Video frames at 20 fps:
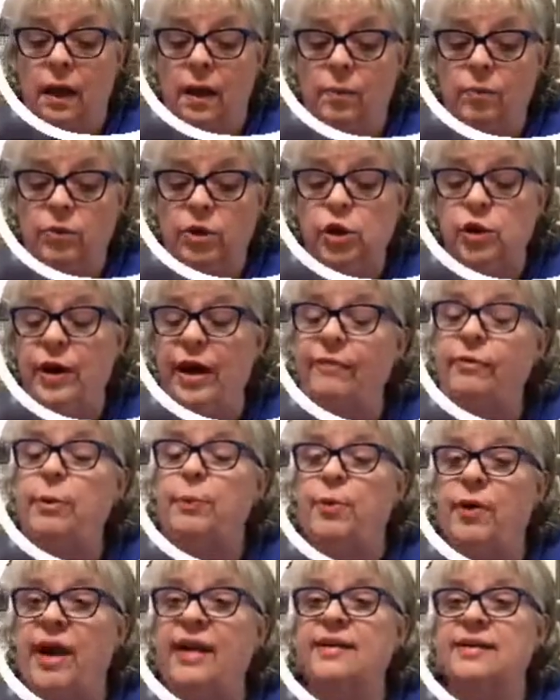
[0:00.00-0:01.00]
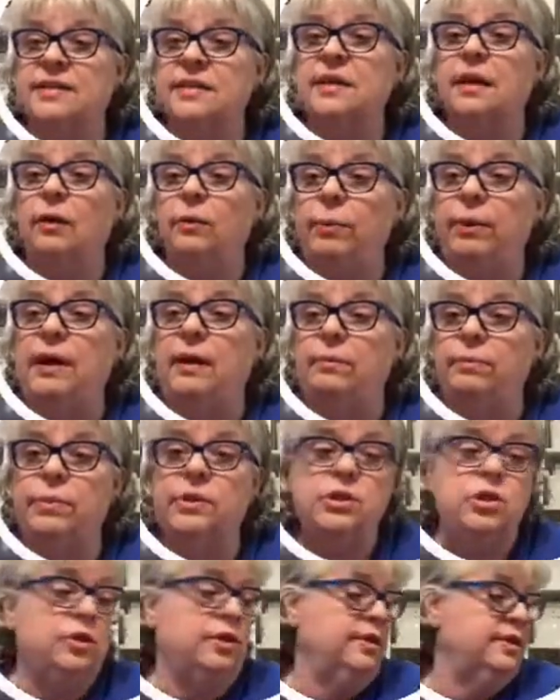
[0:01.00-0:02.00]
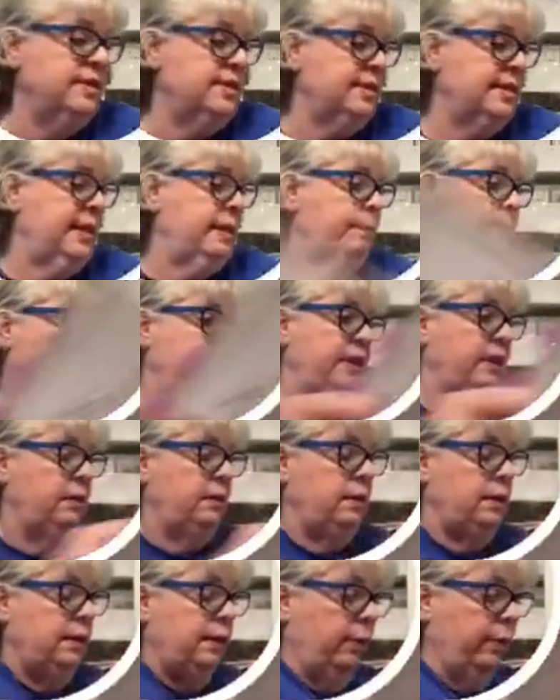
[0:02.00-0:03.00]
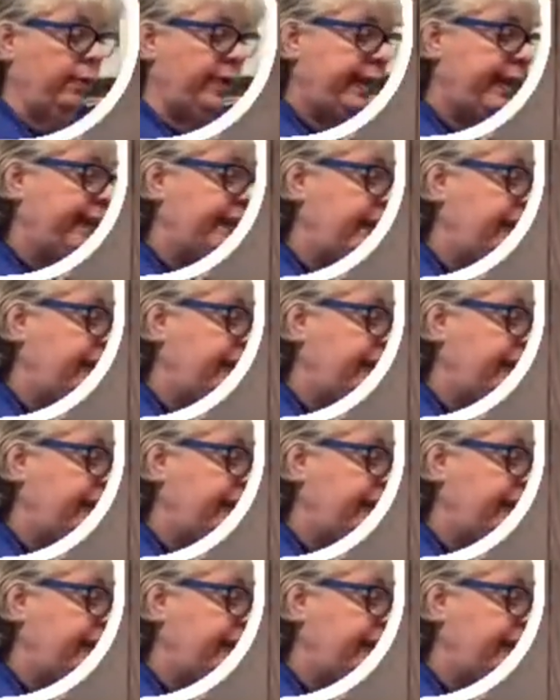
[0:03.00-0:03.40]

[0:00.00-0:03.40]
You'd have to practice a little bit, but you could stamp it, you know, in a